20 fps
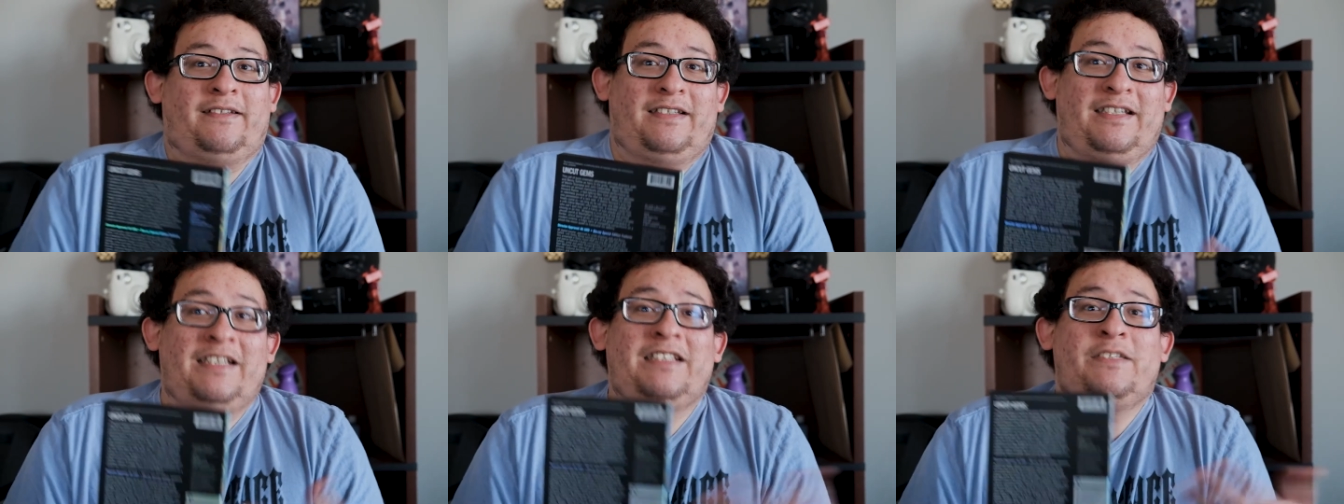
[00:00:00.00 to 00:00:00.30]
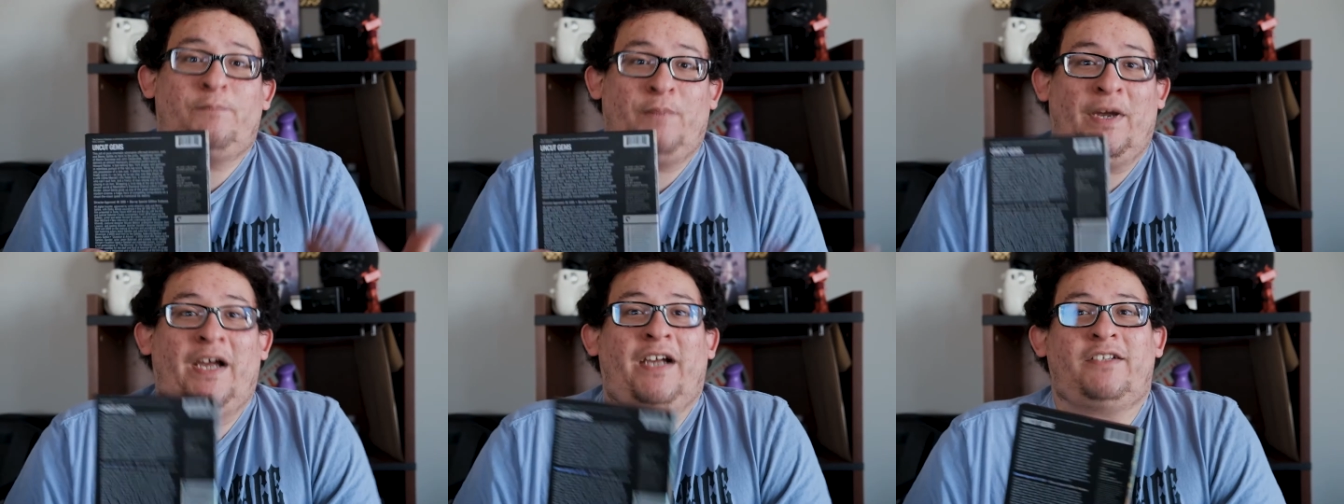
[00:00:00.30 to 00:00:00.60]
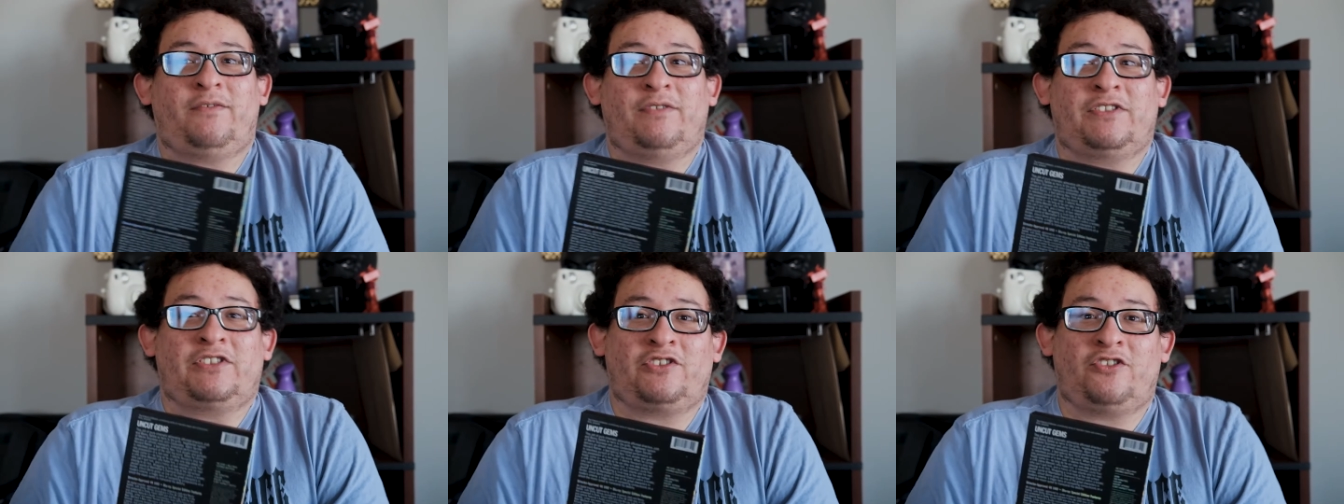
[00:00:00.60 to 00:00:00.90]
It's packed
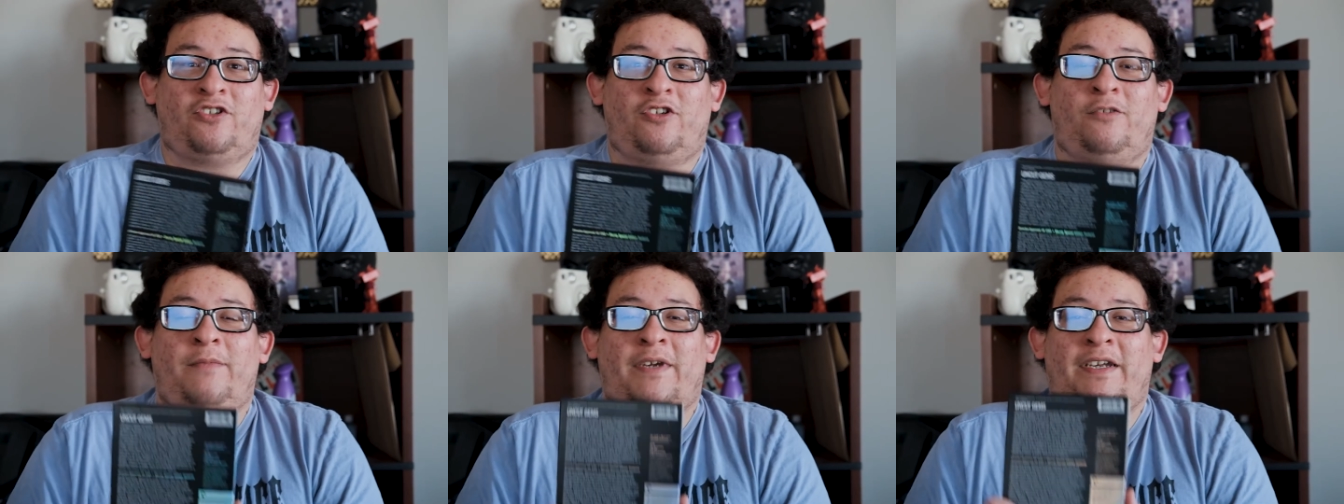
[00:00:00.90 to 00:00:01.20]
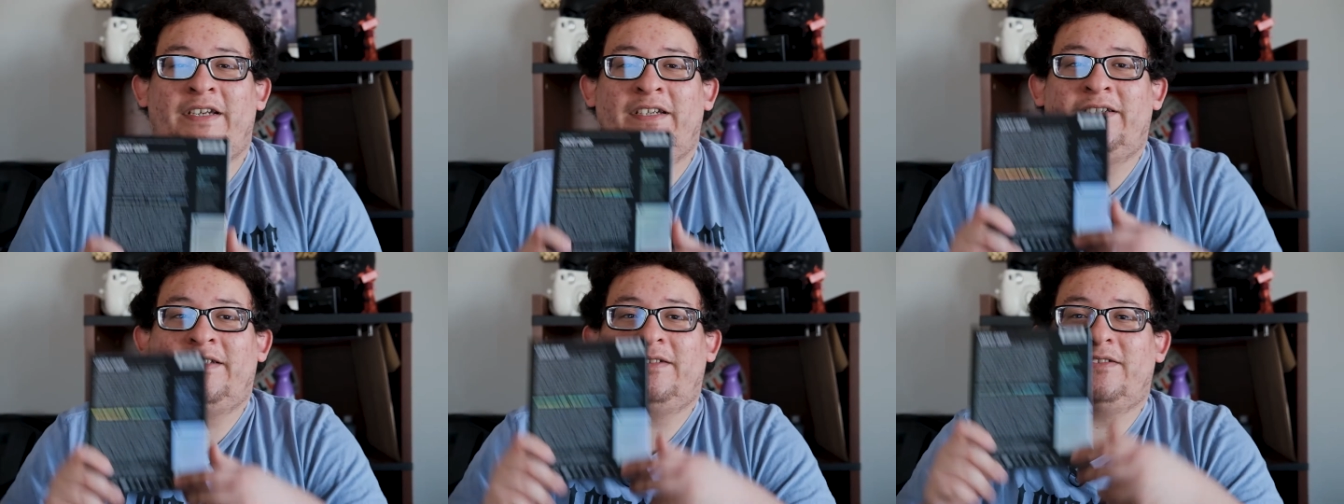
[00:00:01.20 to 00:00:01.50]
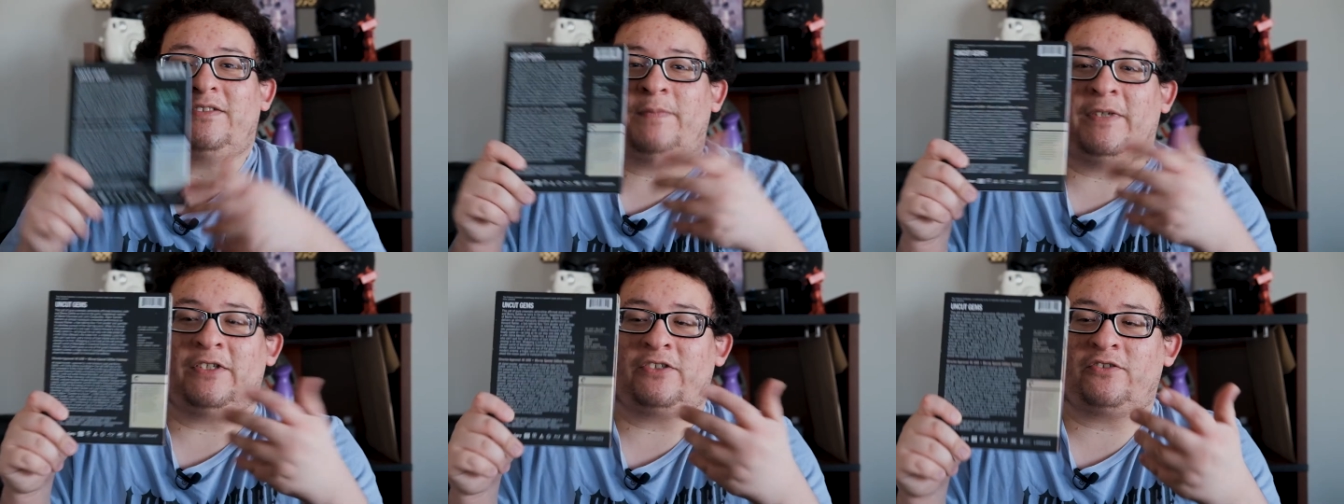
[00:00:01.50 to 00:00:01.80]
with so many
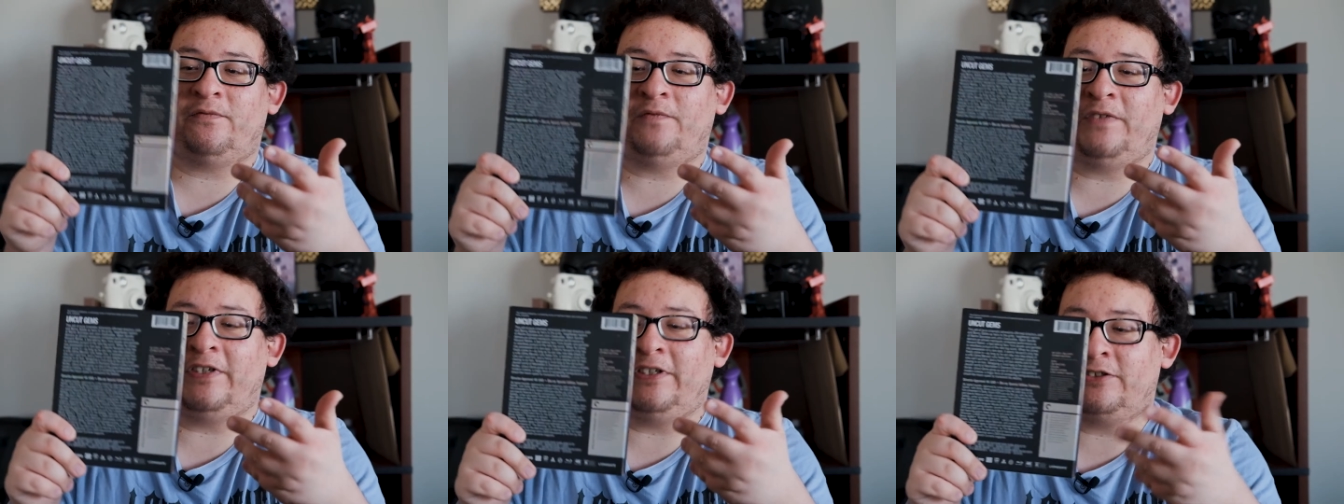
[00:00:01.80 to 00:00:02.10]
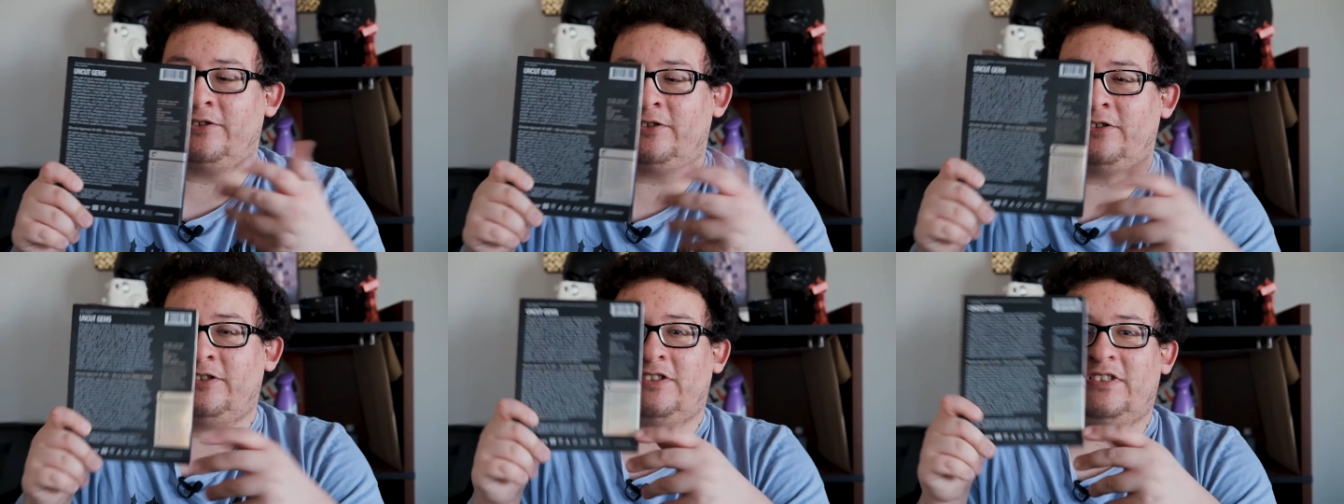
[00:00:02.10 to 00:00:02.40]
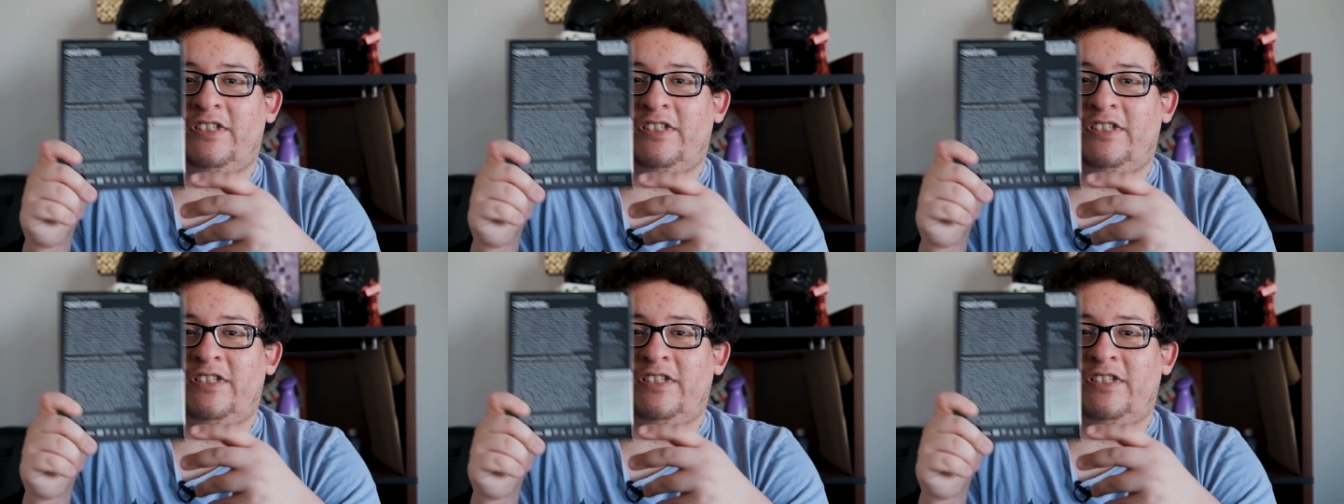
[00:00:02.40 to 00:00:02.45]
special features.